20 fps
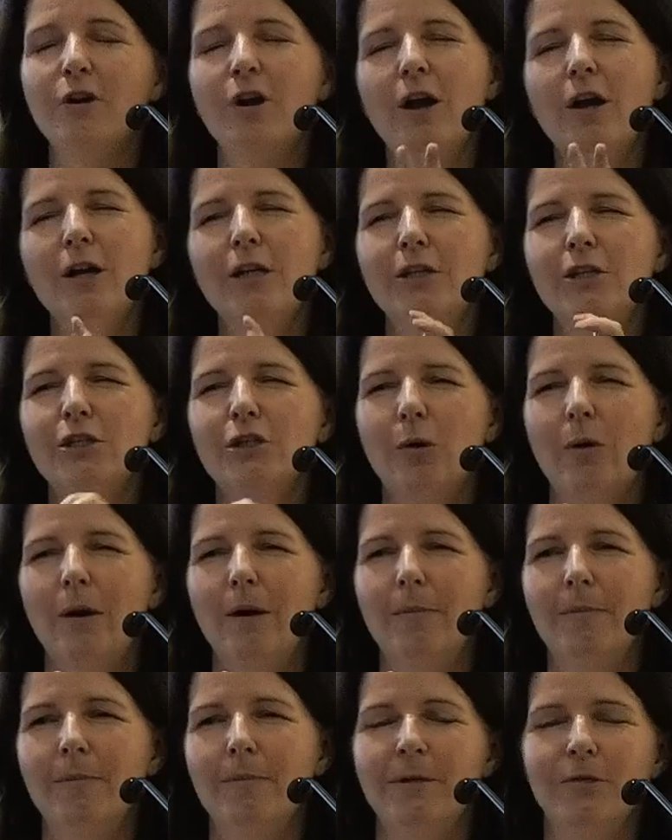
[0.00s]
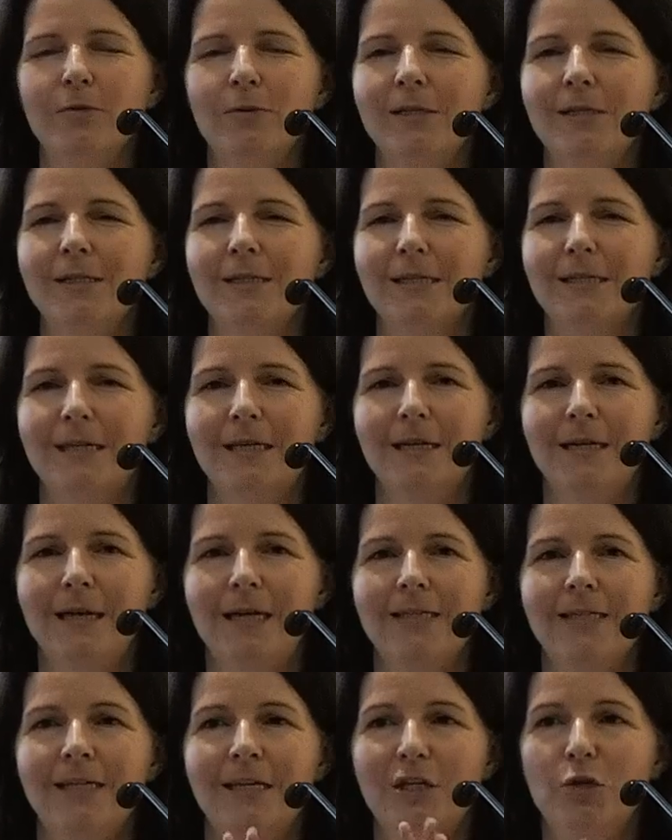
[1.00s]
going to show up between 16 and
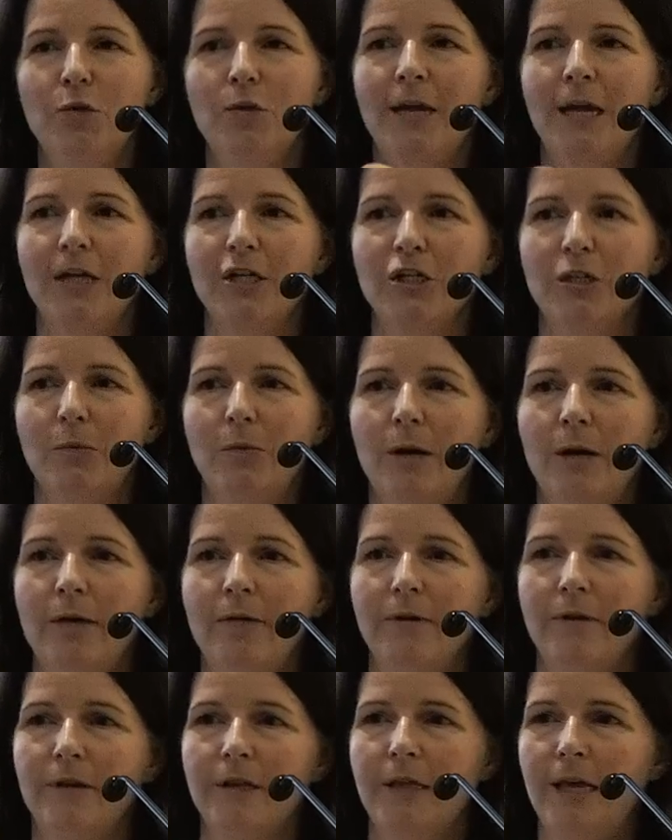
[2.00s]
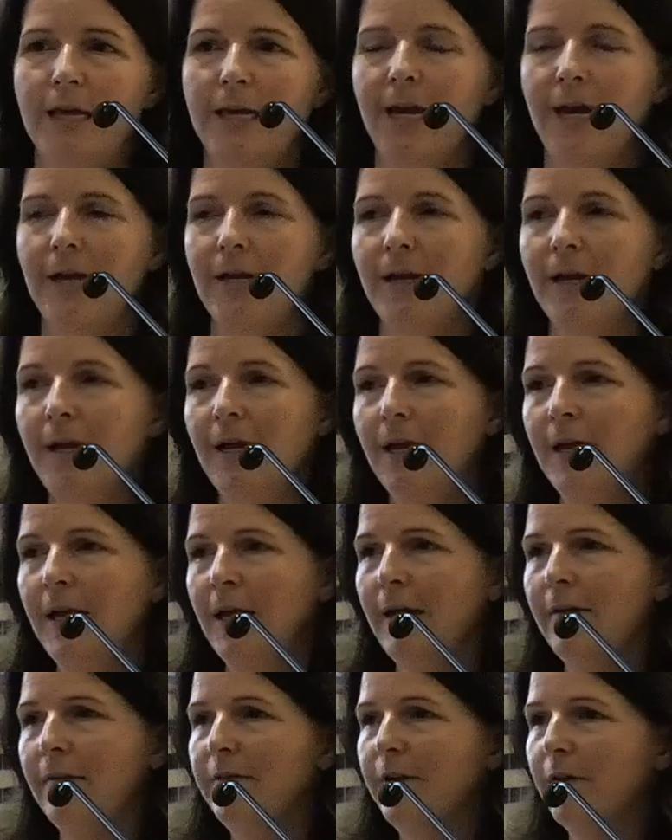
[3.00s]
18, you catch them whenever they can.
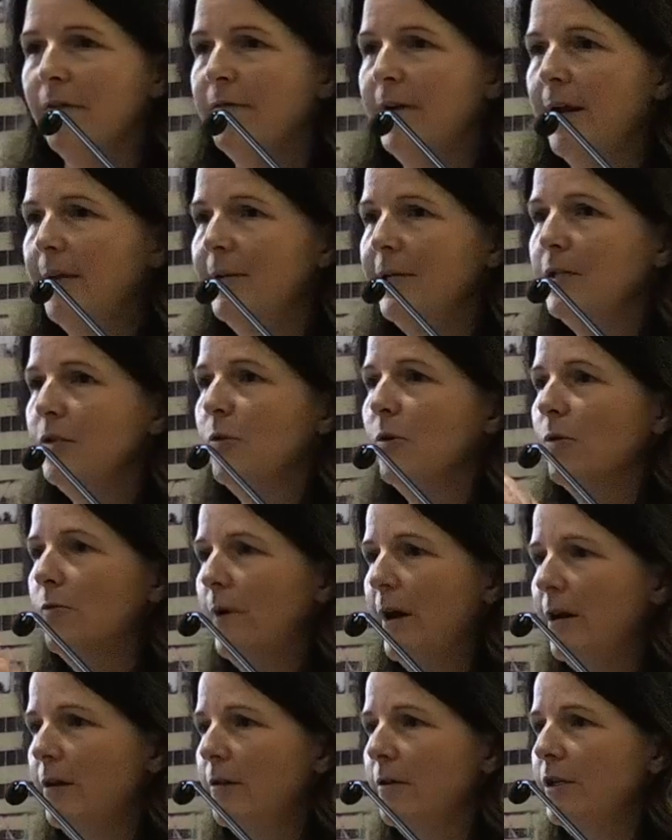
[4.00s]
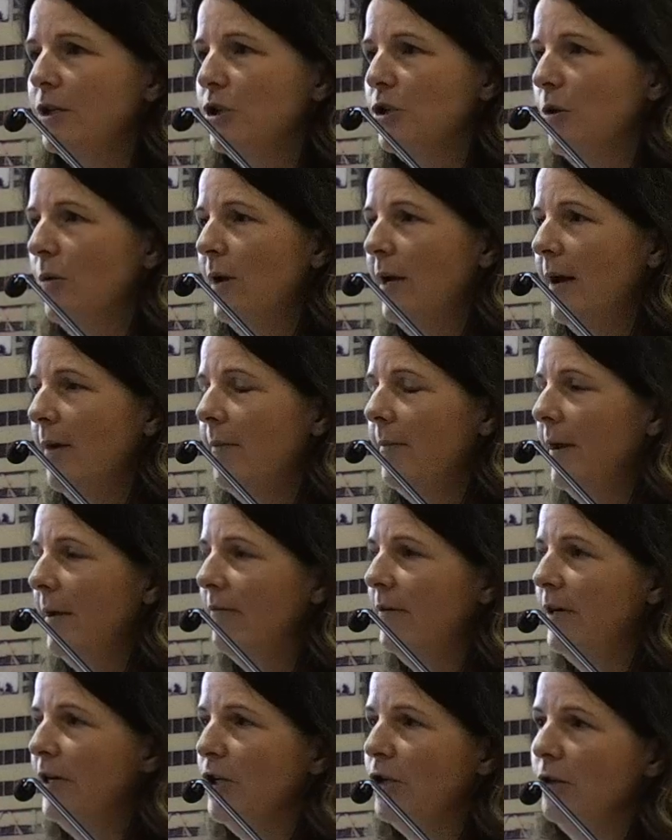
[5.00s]
If they're families who are regularly showing up
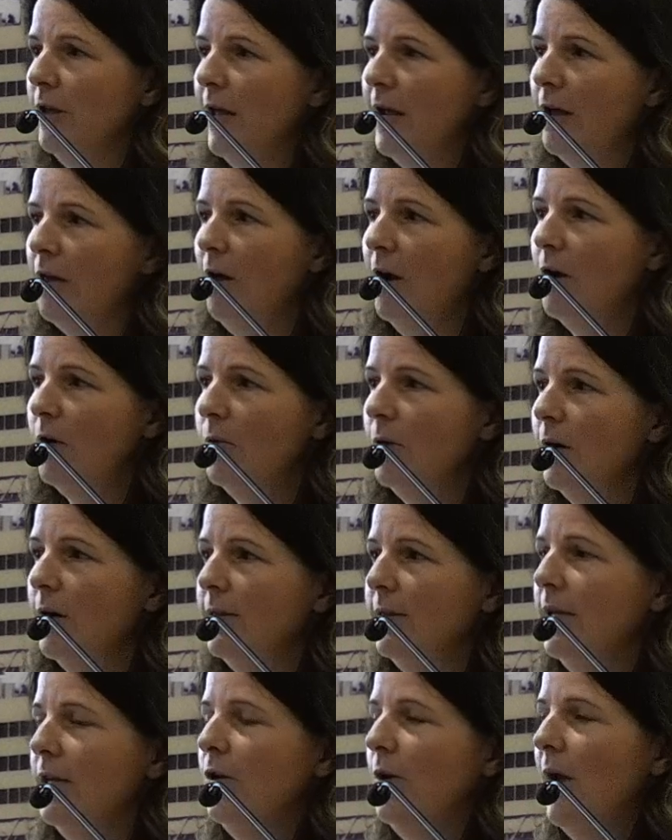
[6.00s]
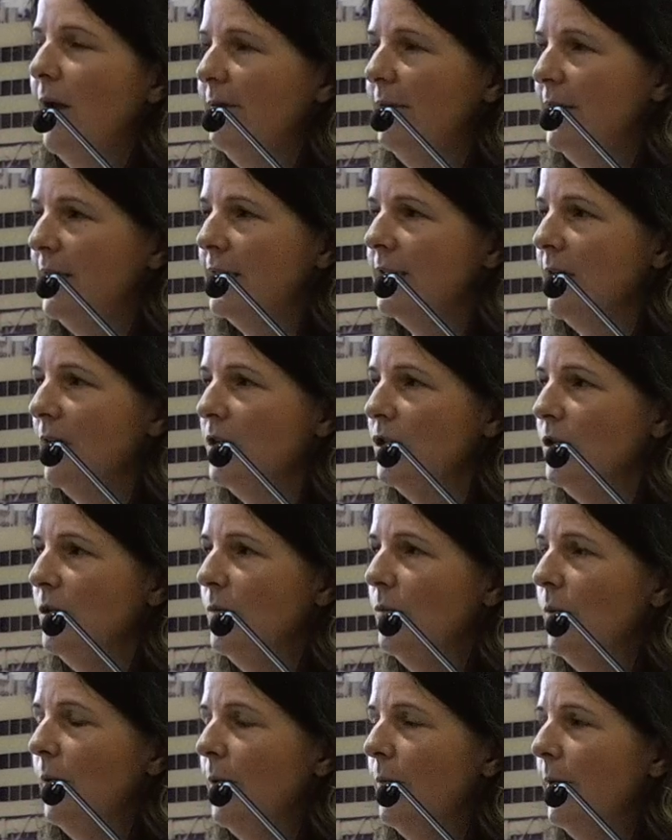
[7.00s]
every year like clockwork, then you have a discussion
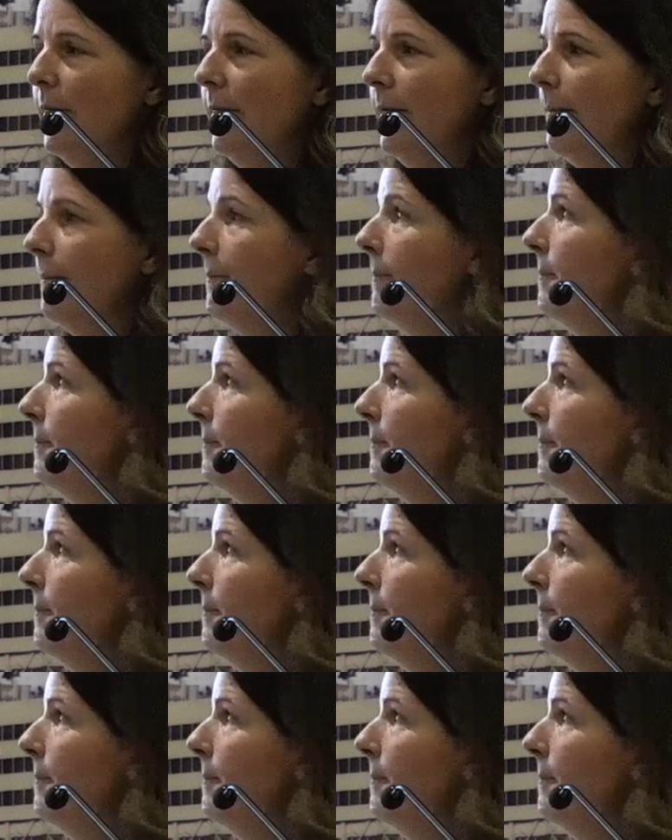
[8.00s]
point with them.